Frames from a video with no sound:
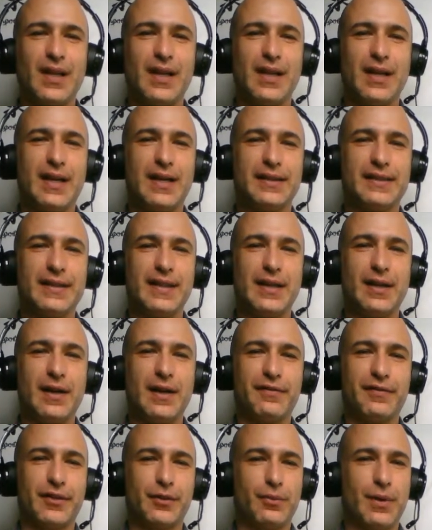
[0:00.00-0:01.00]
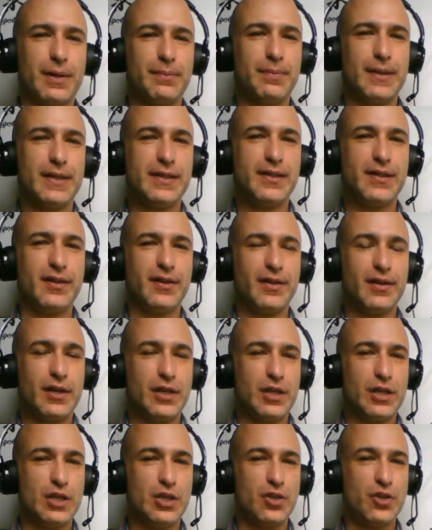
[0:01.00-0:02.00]
And after white plays here,
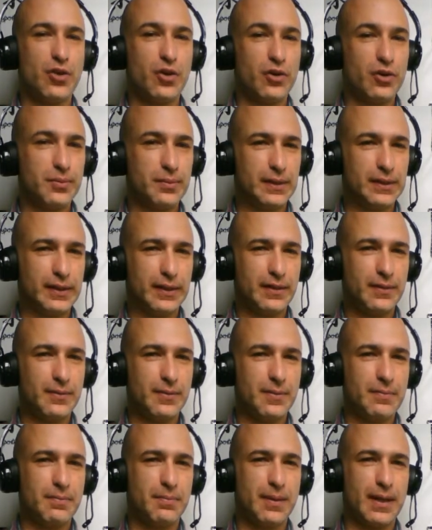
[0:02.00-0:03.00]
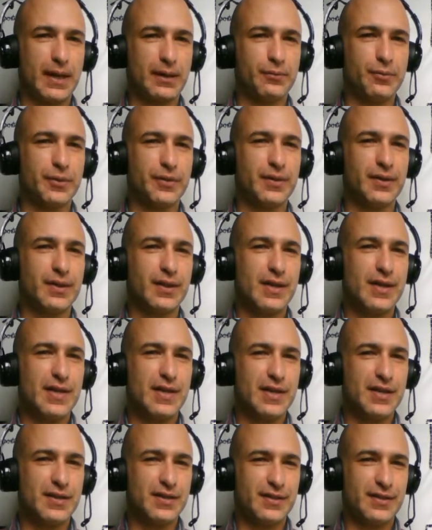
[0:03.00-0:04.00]
normally black would
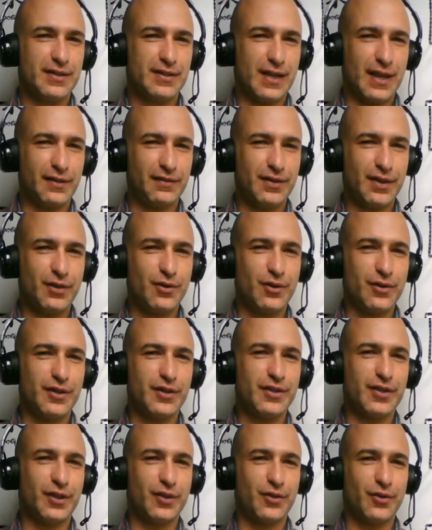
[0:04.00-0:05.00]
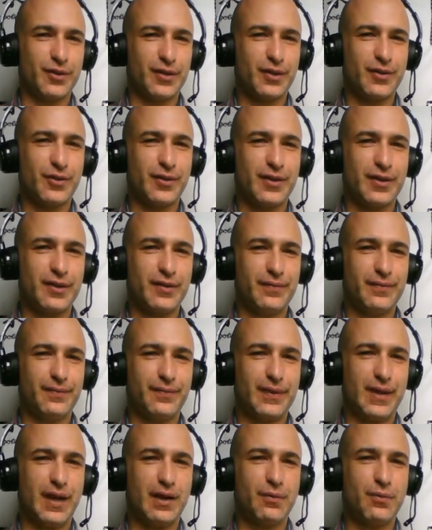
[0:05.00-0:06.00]
save the corner, secure the corner,
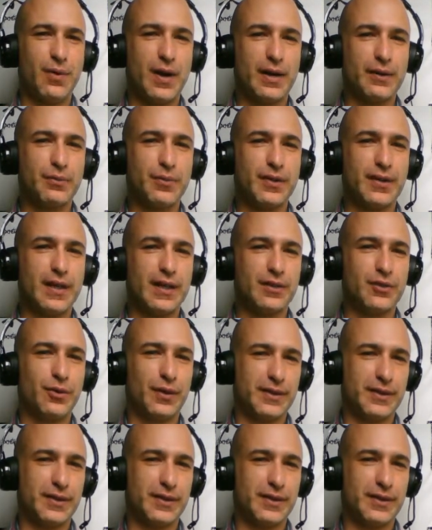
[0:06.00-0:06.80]
and white would get to